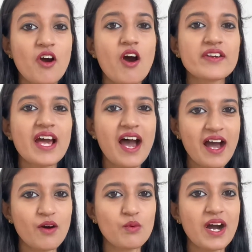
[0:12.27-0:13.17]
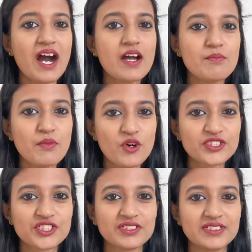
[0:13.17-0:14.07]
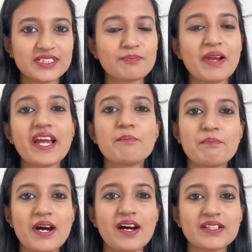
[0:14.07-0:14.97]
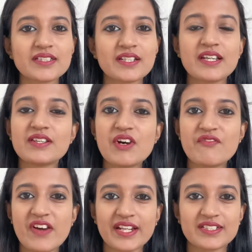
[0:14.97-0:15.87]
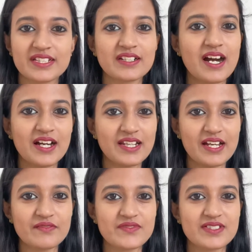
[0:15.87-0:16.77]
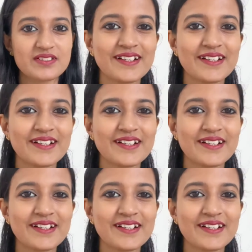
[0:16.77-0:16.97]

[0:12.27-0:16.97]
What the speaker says: on how our emotions play a part in affecting our lives.